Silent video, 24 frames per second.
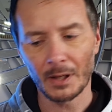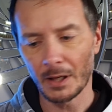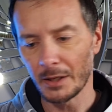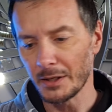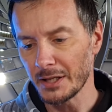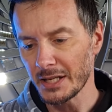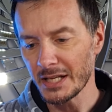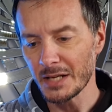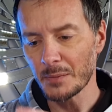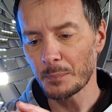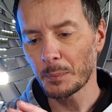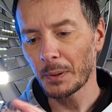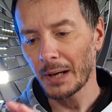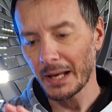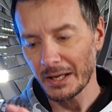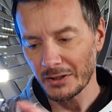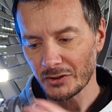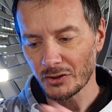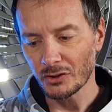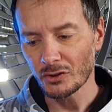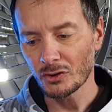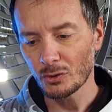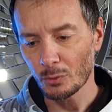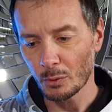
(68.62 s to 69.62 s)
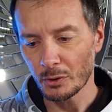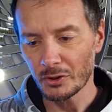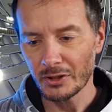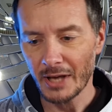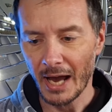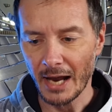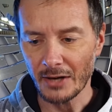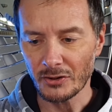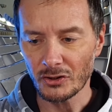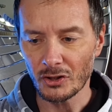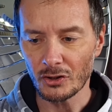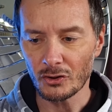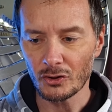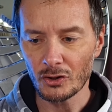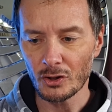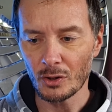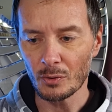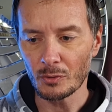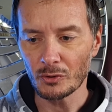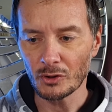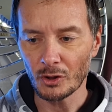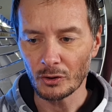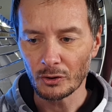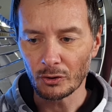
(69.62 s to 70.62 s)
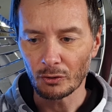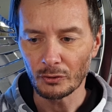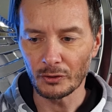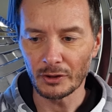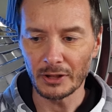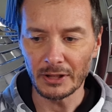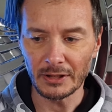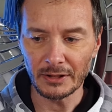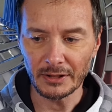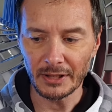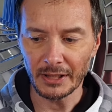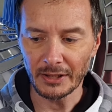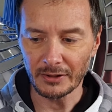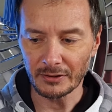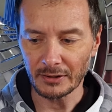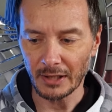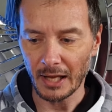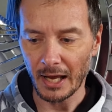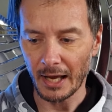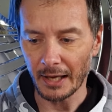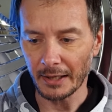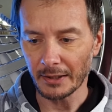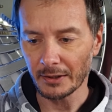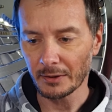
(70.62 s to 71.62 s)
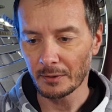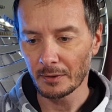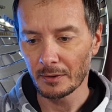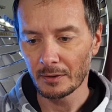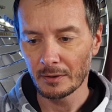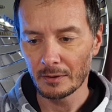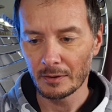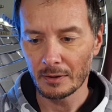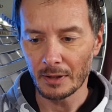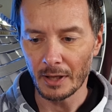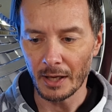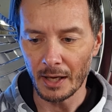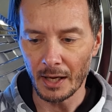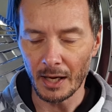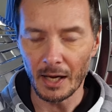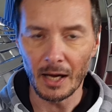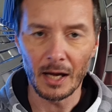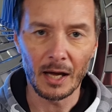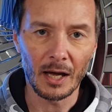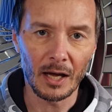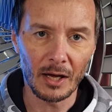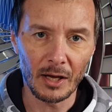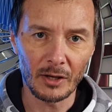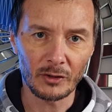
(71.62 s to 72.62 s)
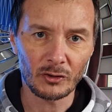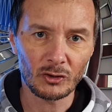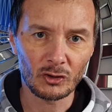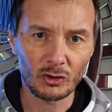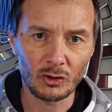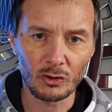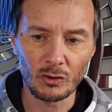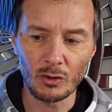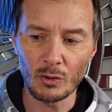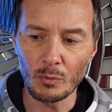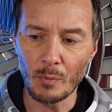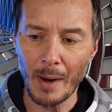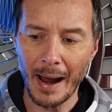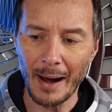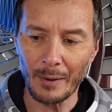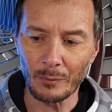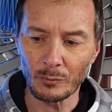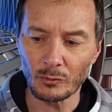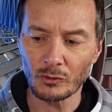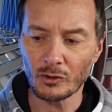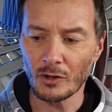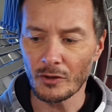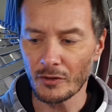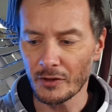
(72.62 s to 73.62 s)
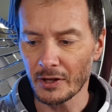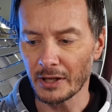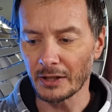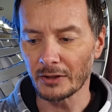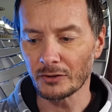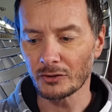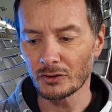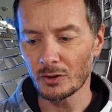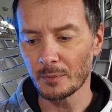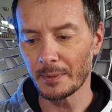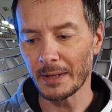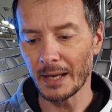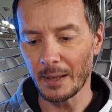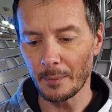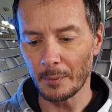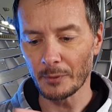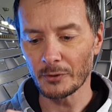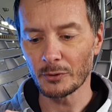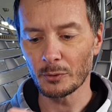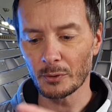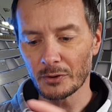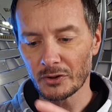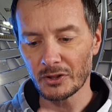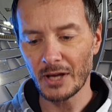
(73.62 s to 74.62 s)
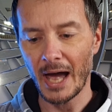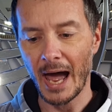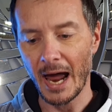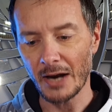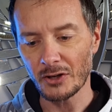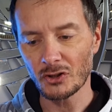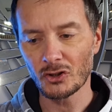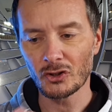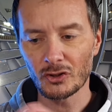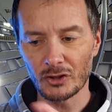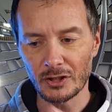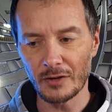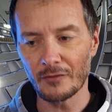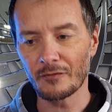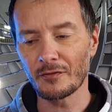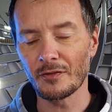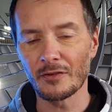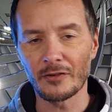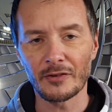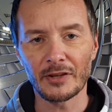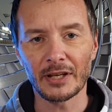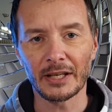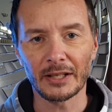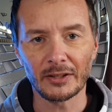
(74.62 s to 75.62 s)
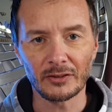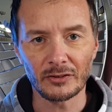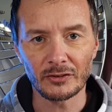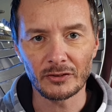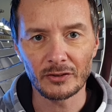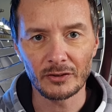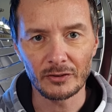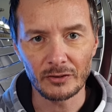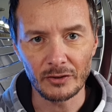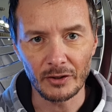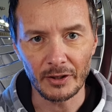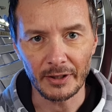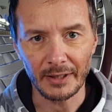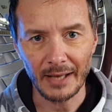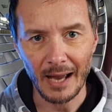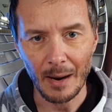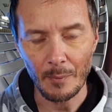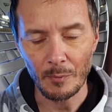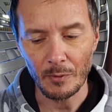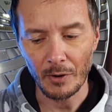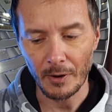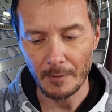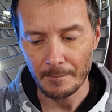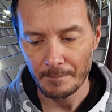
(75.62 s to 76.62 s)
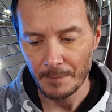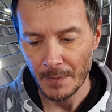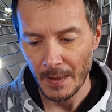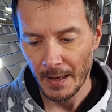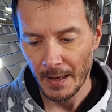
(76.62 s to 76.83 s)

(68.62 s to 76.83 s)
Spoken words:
need places to attach it to. So you'll need things like screw mounts and things to be able to attach different things to the camera.